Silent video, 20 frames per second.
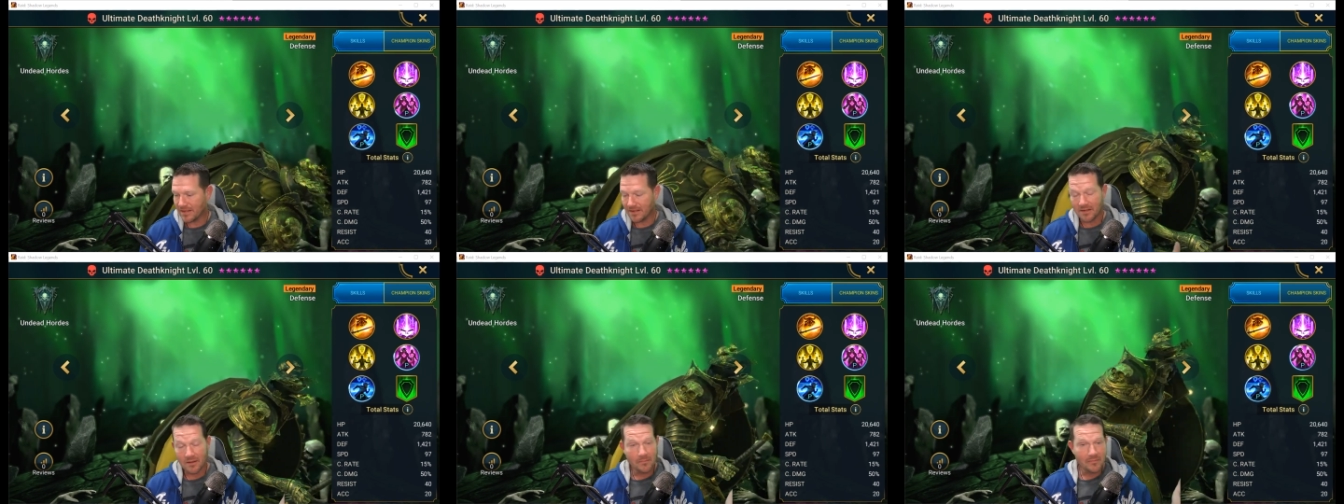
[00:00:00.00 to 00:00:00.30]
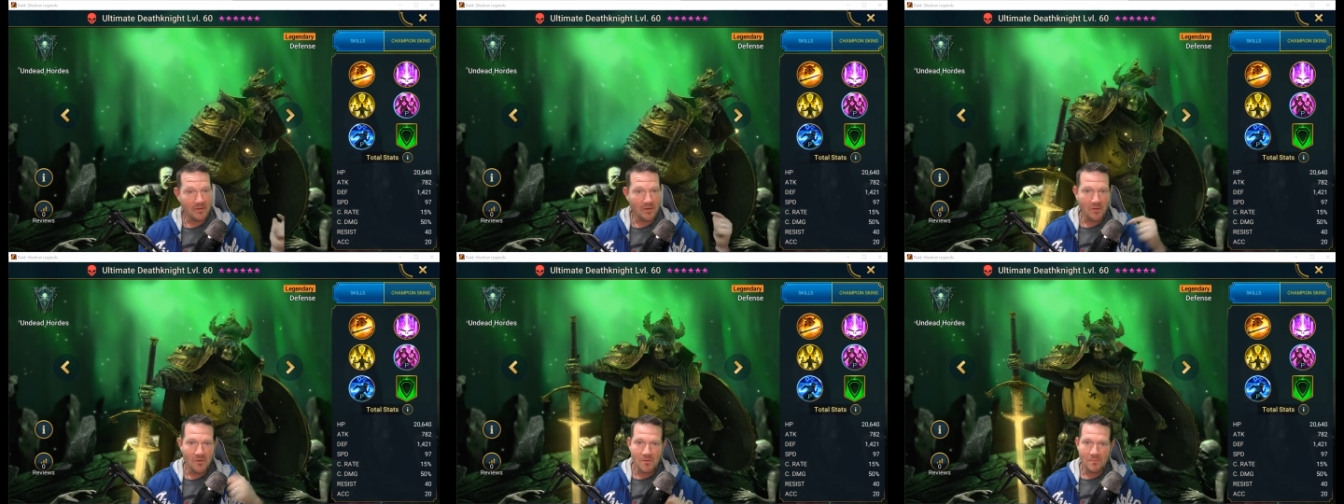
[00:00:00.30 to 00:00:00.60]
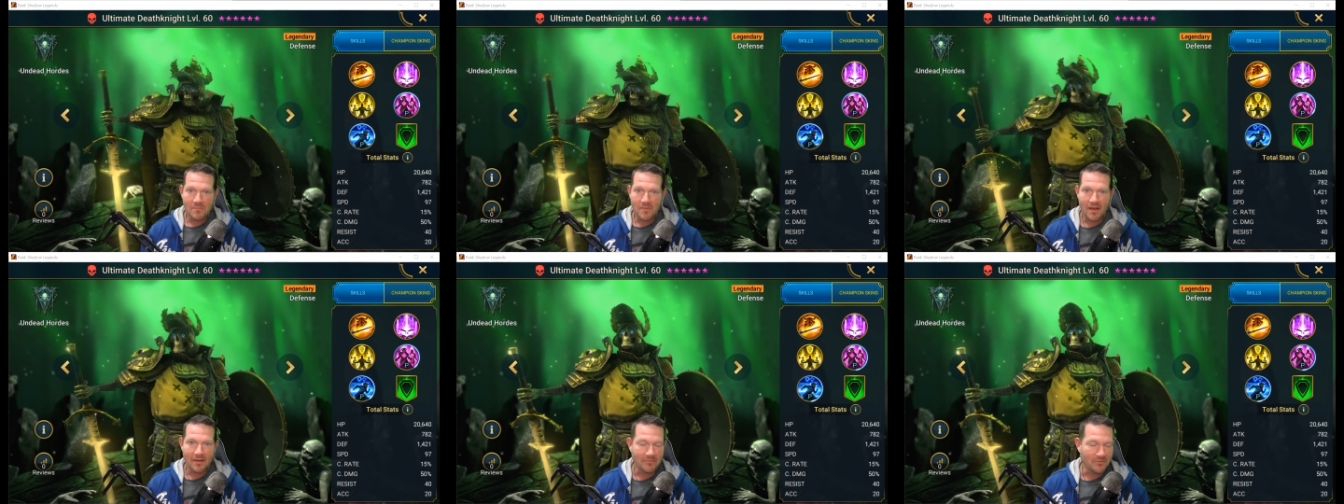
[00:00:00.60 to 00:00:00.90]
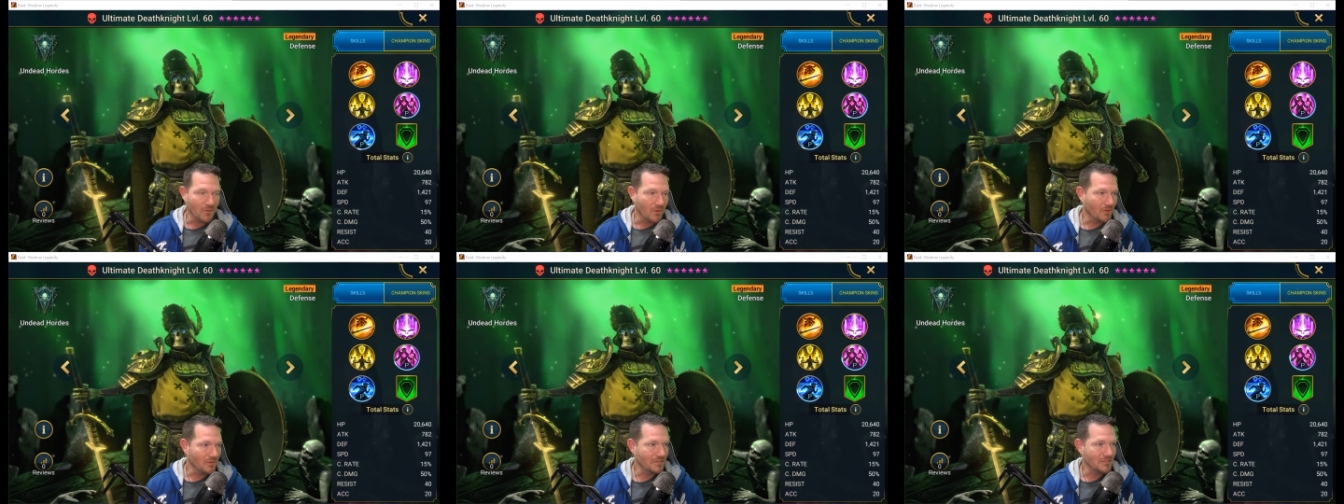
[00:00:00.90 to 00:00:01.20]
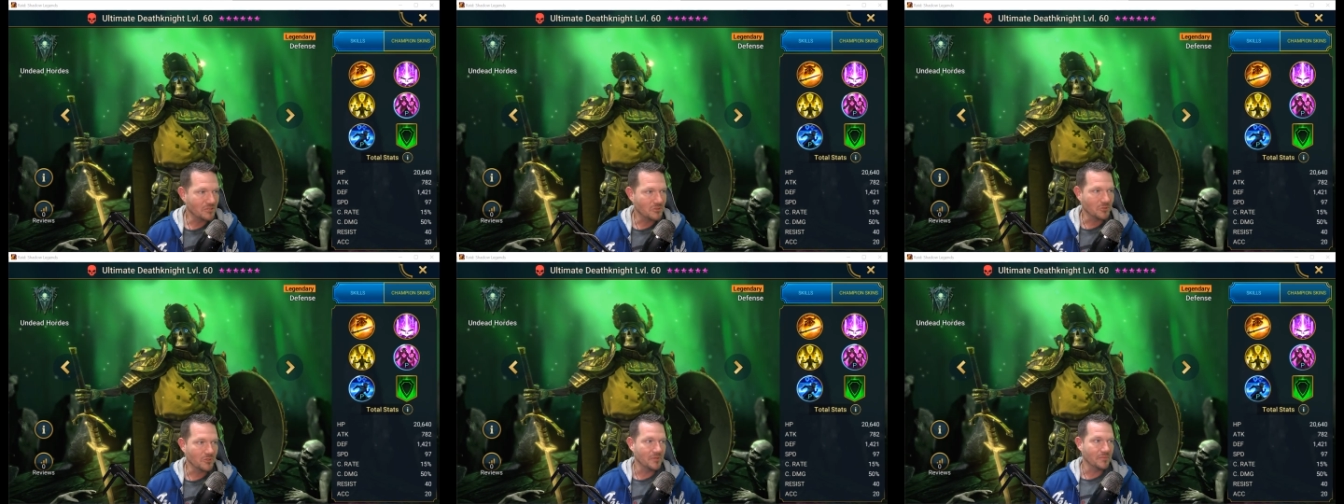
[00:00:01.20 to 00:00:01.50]
And coming home after all
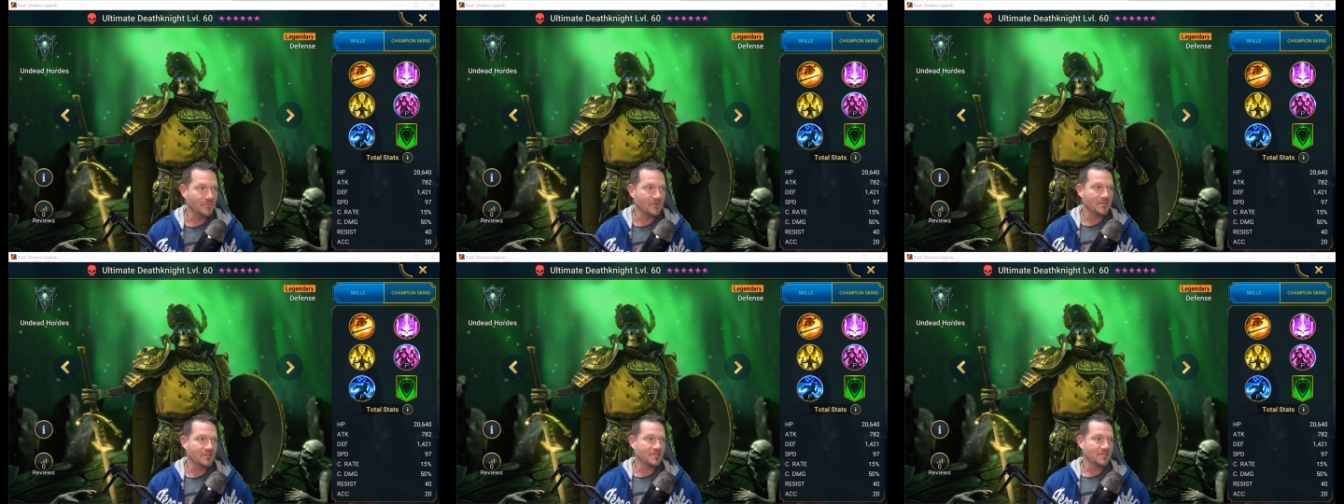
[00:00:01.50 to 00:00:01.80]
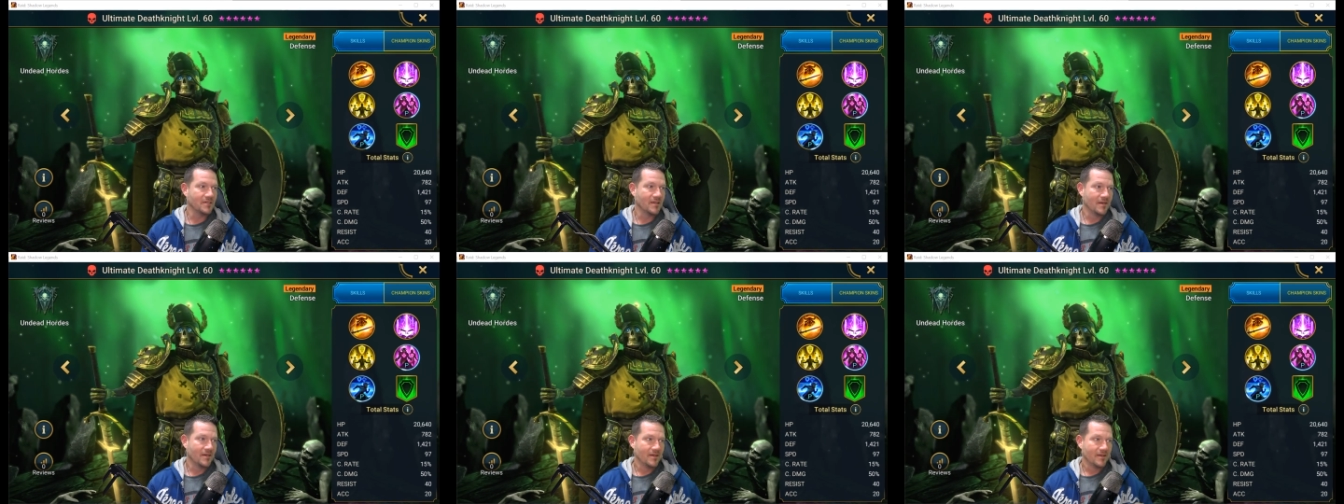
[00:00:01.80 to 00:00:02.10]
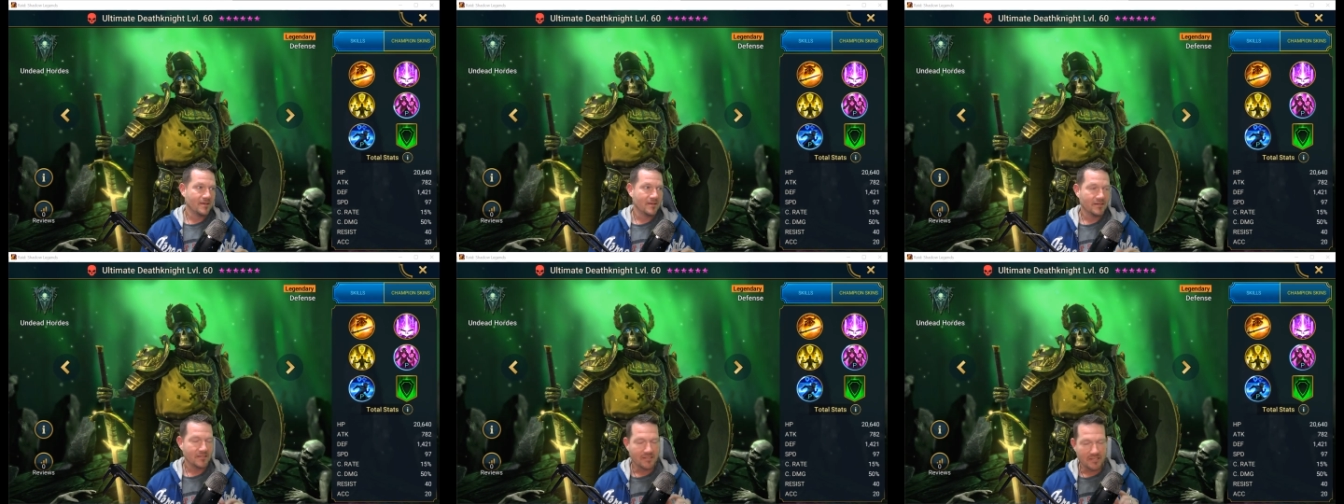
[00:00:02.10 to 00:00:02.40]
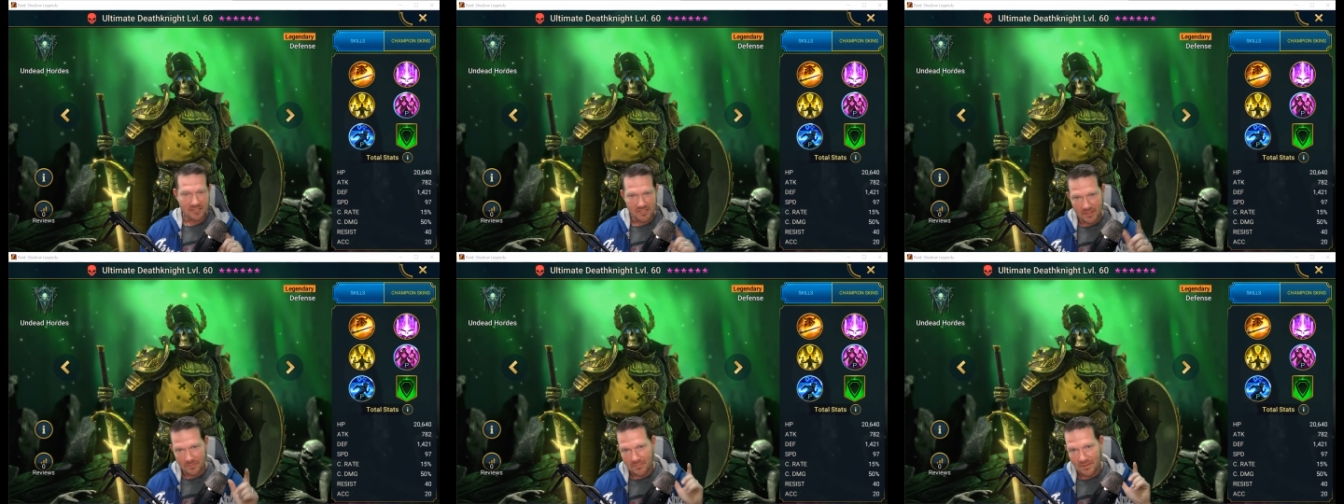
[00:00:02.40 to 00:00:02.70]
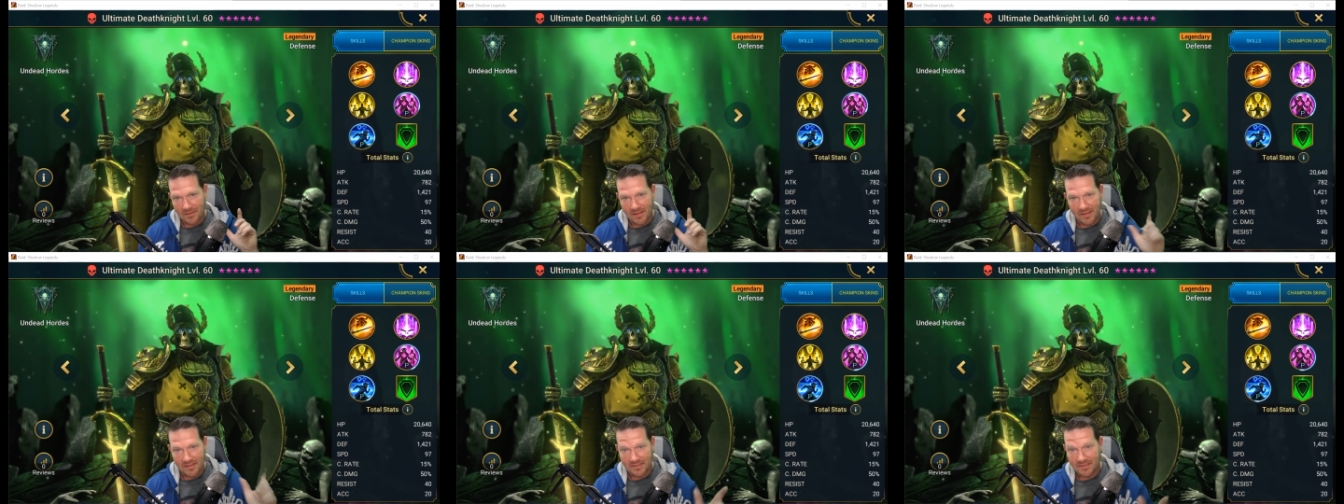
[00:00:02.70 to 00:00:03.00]
these treatments to
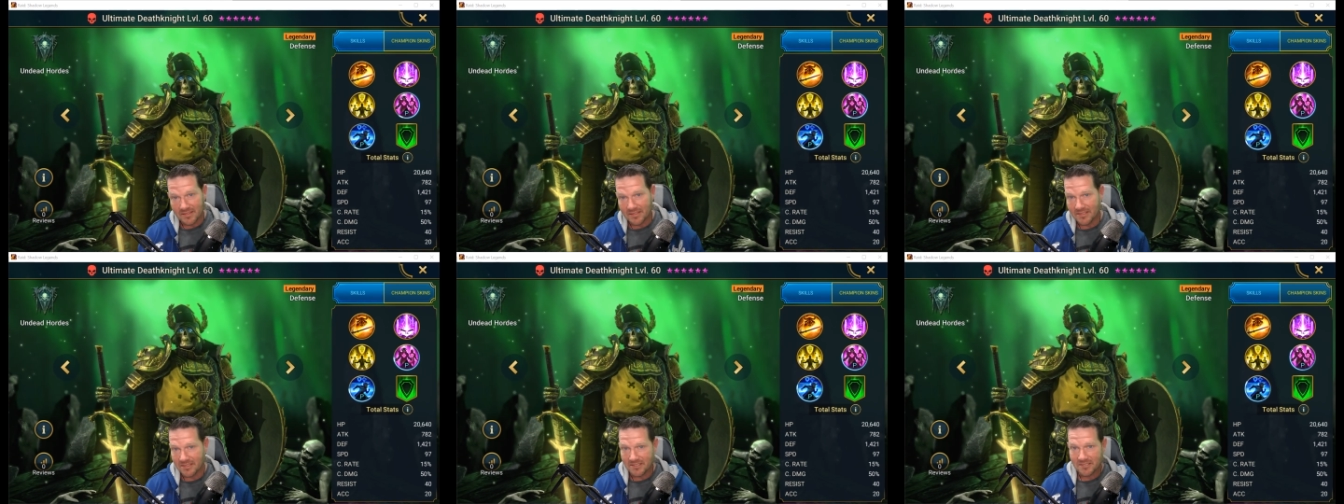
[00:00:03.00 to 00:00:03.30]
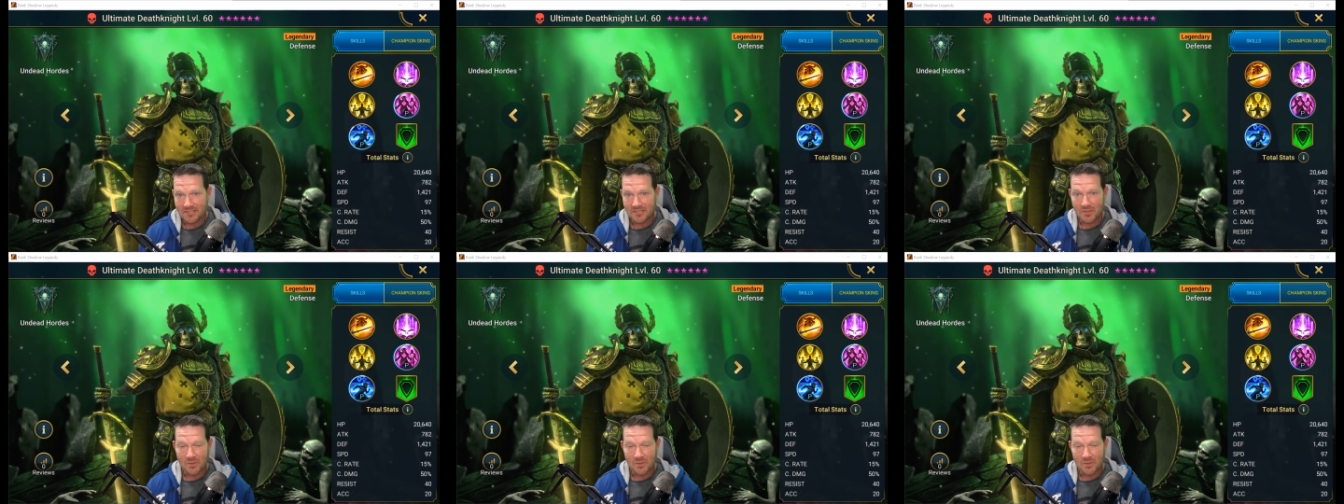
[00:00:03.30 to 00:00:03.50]
something like this.